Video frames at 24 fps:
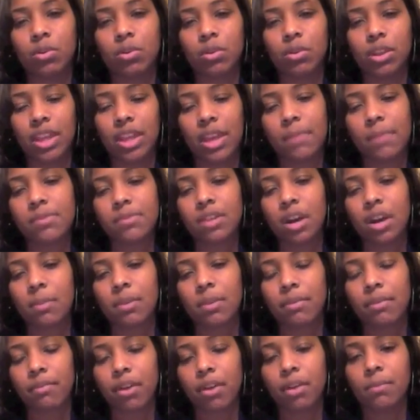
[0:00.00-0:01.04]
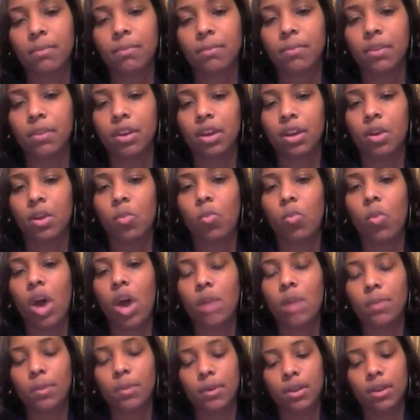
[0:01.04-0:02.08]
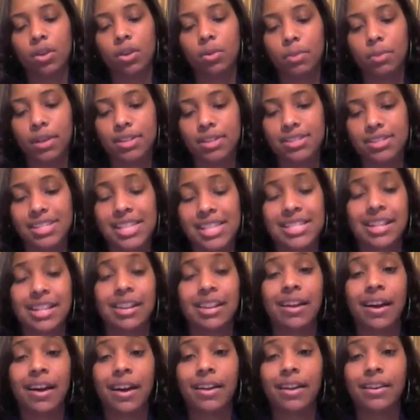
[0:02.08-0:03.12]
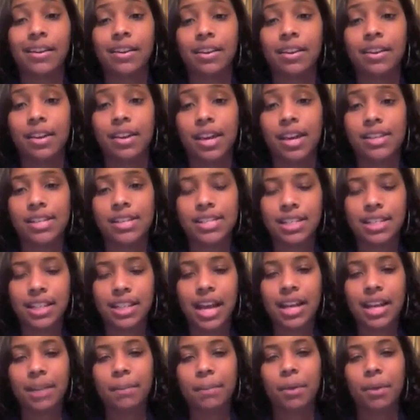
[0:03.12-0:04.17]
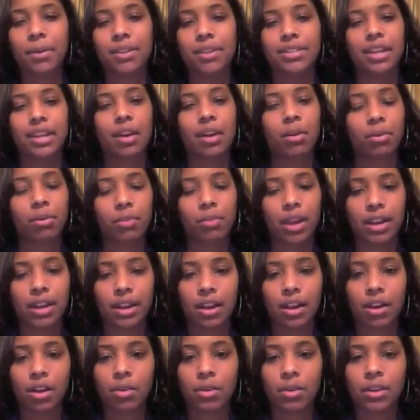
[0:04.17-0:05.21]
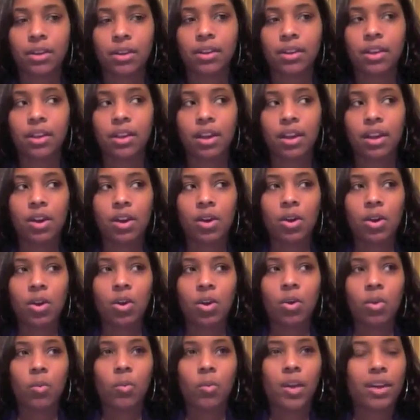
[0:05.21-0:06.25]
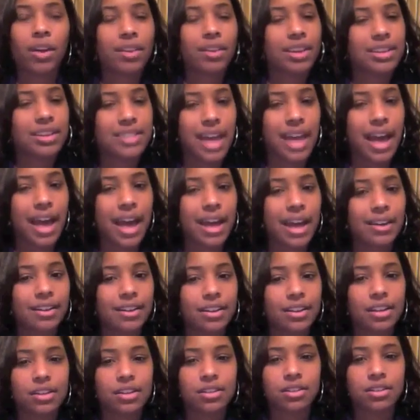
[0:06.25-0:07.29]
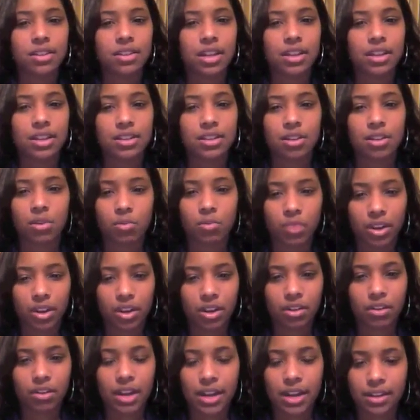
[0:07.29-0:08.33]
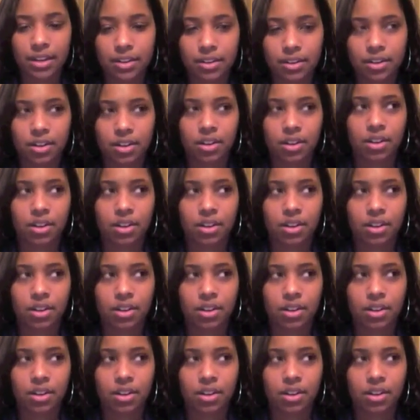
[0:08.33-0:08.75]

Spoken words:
claims coming from Juan Manuel Lopez says a lot. It says a lot about his health right now and where he's at in his career and